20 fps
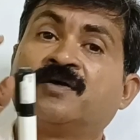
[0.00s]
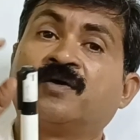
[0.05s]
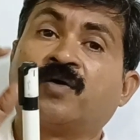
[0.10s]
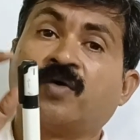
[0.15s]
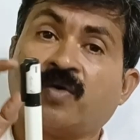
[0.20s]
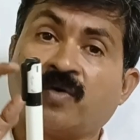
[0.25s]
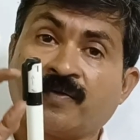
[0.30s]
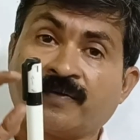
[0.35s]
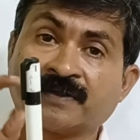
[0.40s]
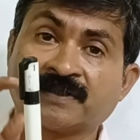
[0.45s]

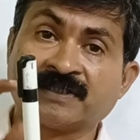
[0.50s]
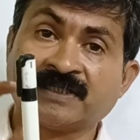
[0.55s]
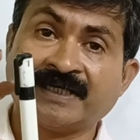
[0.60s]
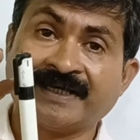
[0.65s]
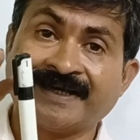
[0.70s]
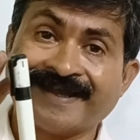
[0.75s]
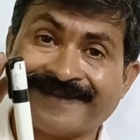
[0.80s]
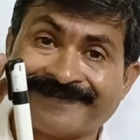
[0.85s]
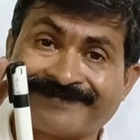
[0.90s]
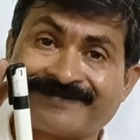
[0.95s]
over the
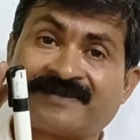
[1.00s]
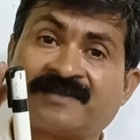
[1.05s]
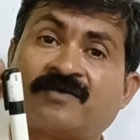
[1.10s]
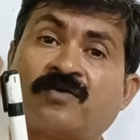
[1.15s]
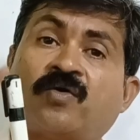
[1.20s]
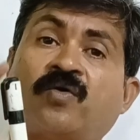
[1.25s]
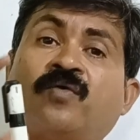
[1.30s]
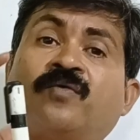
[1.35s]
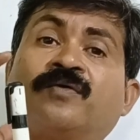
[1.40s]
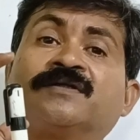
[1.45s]
length,
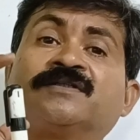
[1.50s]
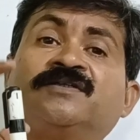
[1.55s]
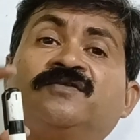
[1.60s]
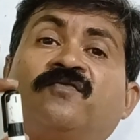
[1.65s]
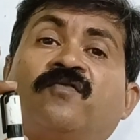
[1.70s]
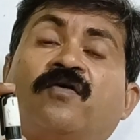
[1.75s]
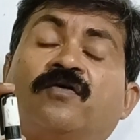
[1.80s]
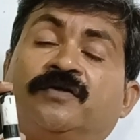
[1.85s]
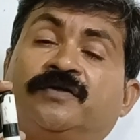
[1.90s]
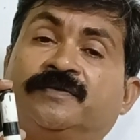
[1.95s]
over the
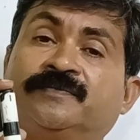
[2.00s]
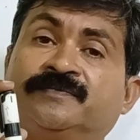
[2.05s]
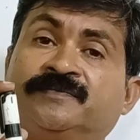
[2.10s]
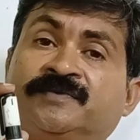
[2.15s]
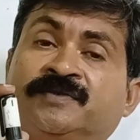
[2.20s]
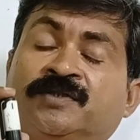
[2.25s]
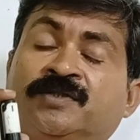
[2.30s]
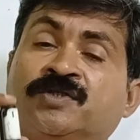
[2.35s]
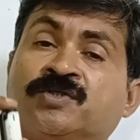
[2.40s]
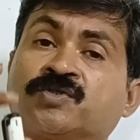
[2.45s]

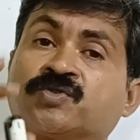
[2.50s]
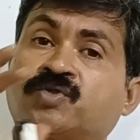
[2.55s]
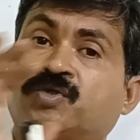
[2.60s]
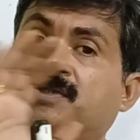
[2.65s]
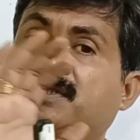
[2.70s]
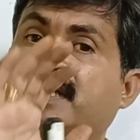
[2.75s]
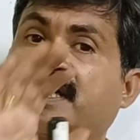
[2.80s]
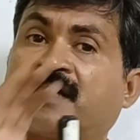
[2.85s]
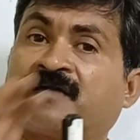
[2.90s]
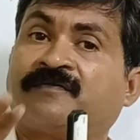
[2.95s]
volume. So
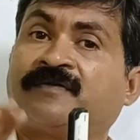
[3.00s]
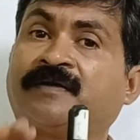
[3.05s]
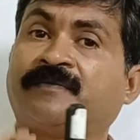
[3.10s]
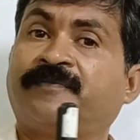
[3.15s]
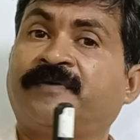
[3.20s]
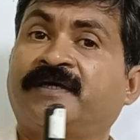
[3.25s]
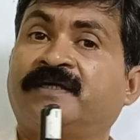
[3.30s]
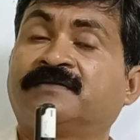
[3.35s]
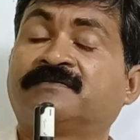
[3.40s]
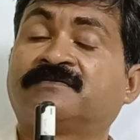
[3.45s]
there will
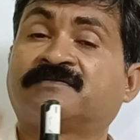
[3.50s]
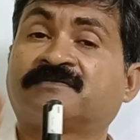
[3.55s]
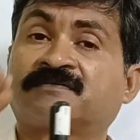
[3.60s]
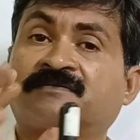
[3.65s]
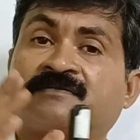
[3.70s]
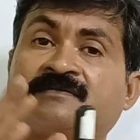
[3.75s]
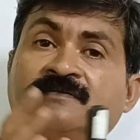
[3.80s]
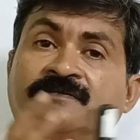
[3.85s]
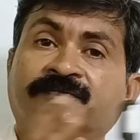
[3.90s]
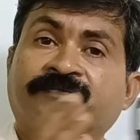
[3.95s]
be,
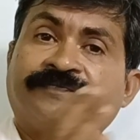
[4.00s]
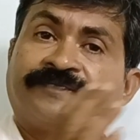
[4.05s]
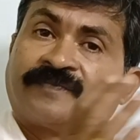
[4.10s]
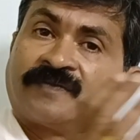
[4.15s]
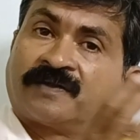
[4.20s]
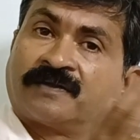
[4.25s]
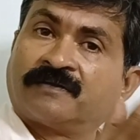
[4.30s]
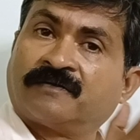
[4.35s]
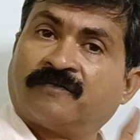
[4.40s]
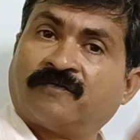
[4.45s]

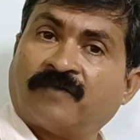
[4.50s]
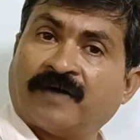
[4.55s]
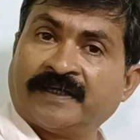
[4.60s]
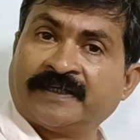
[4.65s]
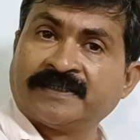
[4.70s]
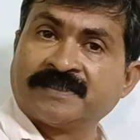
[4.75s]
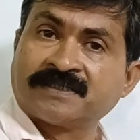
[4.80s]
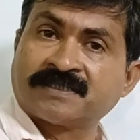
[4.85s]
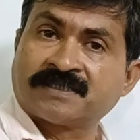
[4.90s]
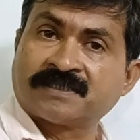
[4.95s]
one
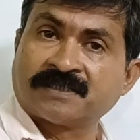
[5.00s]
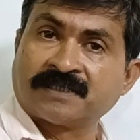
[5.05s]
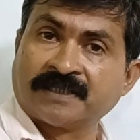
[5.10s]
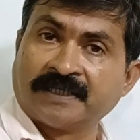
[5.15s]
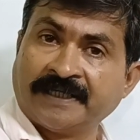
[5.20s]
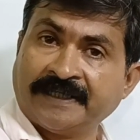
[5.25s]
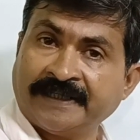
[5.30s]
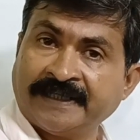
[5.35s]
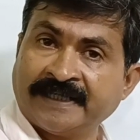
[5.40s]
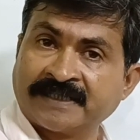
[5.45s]
is
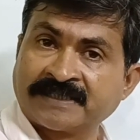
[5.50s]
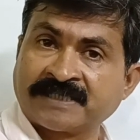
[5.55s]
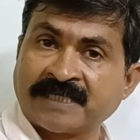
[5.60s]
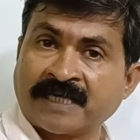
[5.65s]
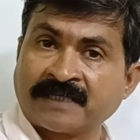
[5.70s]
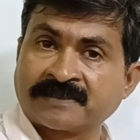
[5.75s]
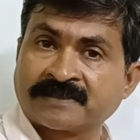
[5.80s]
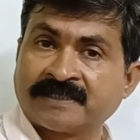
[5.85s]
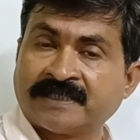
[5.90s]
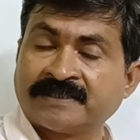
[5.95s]
linear
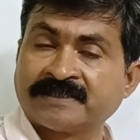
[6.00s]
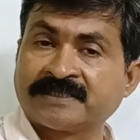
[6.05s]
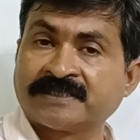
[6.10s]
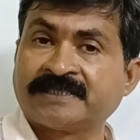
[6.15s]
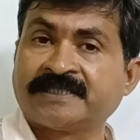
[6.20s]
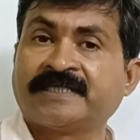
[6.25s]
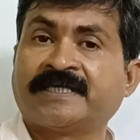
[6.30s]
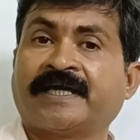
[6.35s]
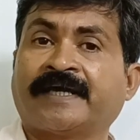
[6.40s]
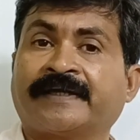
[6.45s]
charge
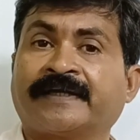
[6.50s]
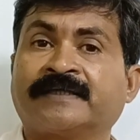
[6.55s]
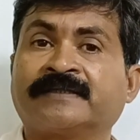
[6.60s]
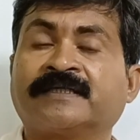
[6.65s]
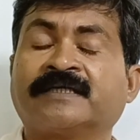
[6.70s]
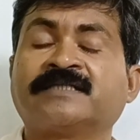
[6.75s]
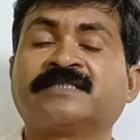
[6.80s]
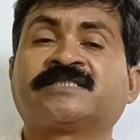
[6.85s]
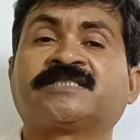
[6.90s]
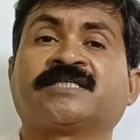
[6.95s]
density,
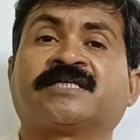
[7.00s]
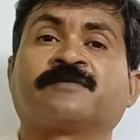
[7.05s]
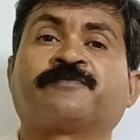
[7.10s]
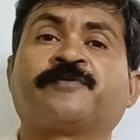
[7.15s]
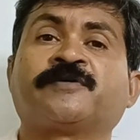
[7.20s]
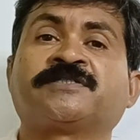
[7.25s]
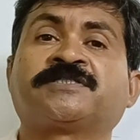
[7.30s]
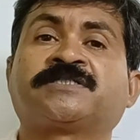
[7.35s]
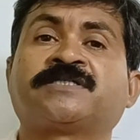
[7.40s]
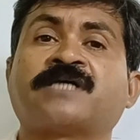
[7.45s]
another is
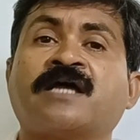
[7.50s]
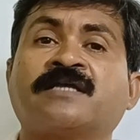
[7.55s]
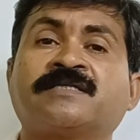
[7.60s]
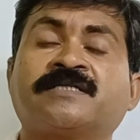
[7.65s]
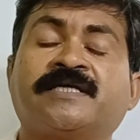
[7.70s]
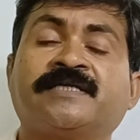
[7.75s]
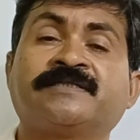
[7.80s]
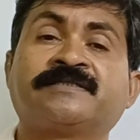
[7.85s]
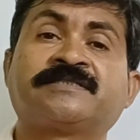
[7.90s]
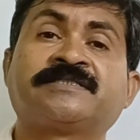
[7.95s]
surface charge
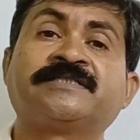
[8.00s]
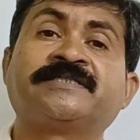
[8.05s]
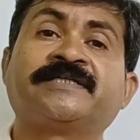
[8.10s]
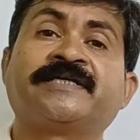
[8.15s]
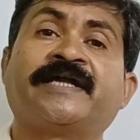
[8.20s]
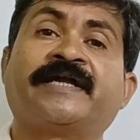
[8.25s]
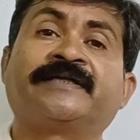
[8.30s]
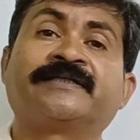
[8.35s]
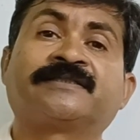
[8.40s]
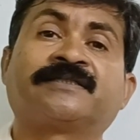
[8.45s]

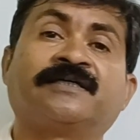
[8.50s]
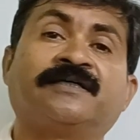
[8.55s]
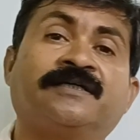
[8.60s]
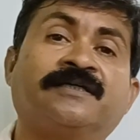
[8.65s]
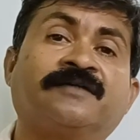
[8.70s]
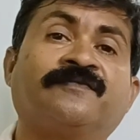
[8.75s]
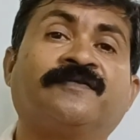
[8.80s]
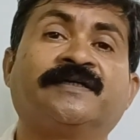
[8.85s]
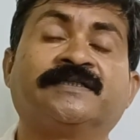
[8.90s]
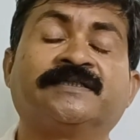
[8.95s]
density, and
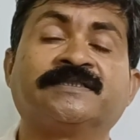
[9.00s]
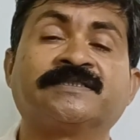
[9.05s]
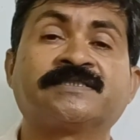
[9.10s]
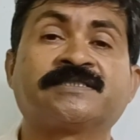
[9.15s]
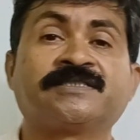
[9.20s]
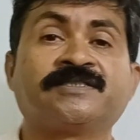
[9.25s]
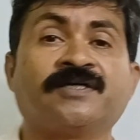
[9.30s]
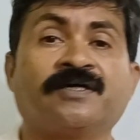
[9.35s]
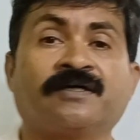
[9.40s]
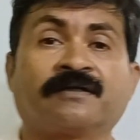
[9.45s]
third one
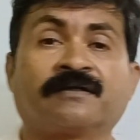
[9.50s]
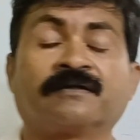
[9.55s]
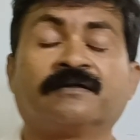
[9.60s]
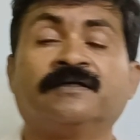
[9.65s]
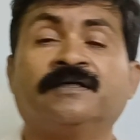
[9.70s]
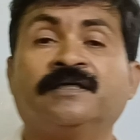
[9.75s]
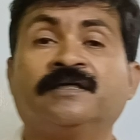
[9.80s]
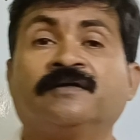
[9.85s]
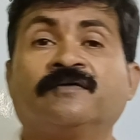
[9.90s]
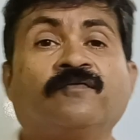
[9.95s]
is here
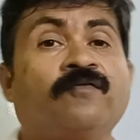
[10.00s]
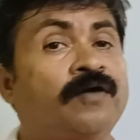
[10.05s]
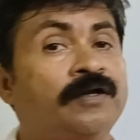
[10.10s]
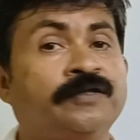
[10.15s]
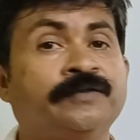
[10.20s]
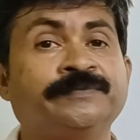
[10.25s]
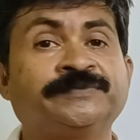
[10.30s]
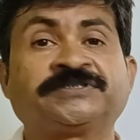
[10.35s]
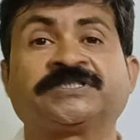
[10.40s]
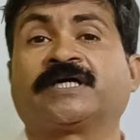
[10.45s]

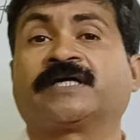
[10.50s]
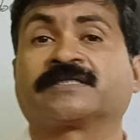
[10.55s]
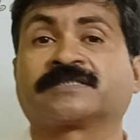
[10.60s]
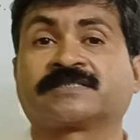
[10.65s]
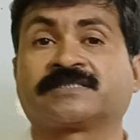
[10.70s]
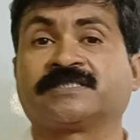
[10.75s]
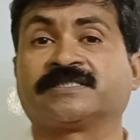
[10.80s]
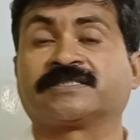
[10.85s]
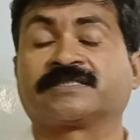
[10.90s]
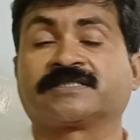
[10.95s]
volume
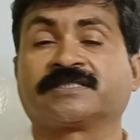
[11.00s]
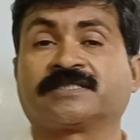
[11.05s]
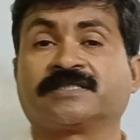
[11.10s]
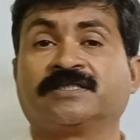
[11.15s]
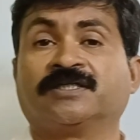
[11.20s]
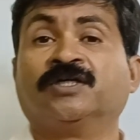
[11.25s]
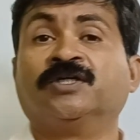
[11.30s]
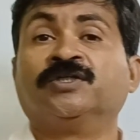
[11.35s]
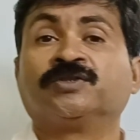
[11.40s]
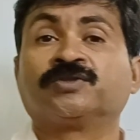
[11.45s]
charge
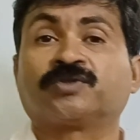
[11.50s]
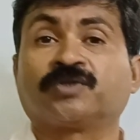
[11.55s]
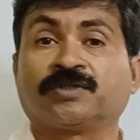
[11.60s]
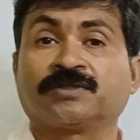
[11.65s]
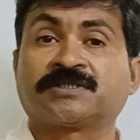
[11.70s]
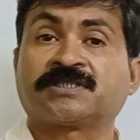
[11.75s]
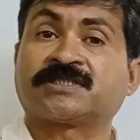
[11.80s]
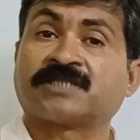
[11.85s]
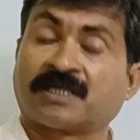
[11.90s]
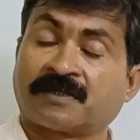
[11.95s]
density. So
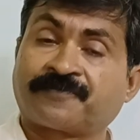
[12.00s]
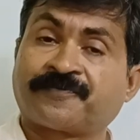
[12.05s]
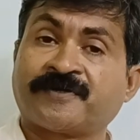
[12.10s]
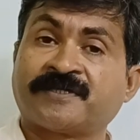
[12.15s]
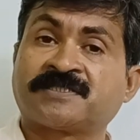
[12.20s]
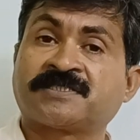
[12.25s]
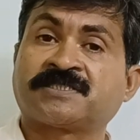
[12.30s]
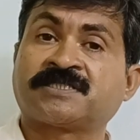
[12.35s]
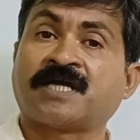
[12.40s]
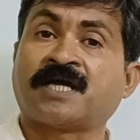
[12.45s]

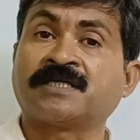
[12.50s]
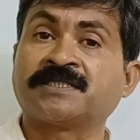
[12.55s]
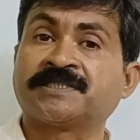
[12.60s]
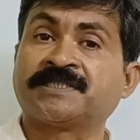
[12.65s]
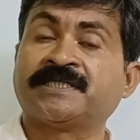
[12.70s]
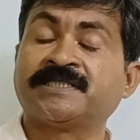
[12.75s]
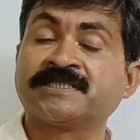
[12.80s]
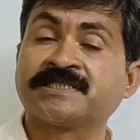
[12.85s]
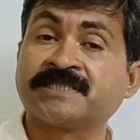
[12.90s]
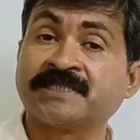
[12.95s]
surface charge
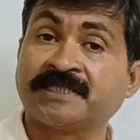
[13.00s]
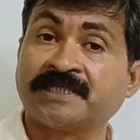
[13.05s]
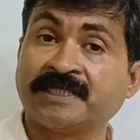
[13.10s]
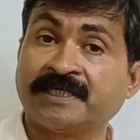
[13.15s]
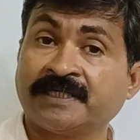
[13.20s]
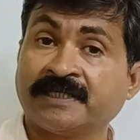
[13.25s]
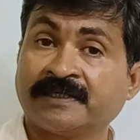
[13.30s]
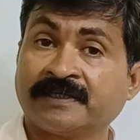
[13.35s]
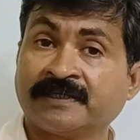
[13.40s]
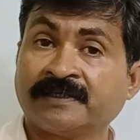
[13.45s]

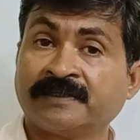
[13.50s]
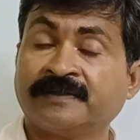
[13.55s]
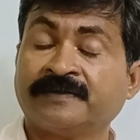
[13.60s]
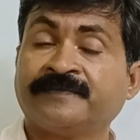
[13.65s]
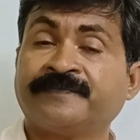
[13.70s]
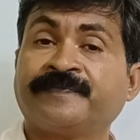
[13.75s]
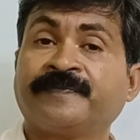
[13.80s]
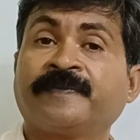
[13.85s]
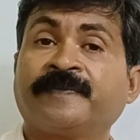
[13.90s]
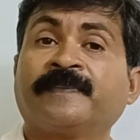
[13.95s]
density,
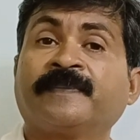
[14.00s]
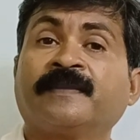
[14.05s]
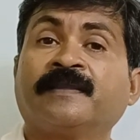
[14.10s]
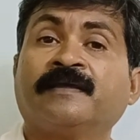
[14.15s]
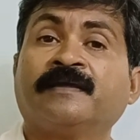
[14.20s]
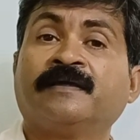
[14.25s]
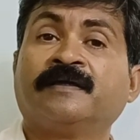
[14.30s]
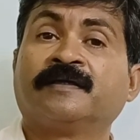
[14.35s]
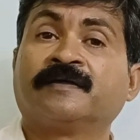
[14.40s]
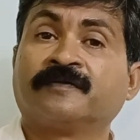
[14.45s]

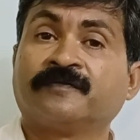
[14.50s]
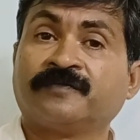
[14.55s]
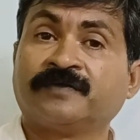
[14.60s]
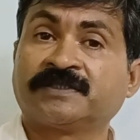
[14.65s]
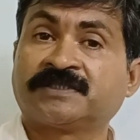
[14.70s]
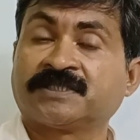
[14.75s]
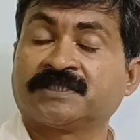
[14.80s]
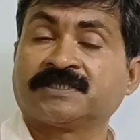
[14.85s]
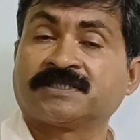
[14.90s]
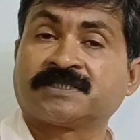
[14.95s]

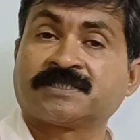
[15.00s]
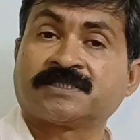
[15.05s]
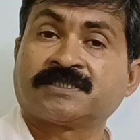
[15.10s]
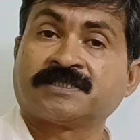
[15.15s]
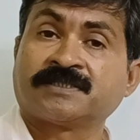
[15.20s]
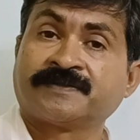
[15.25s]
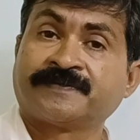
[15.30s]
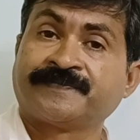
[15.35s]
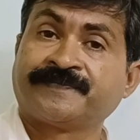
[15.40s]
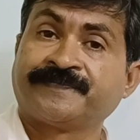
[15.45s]
which is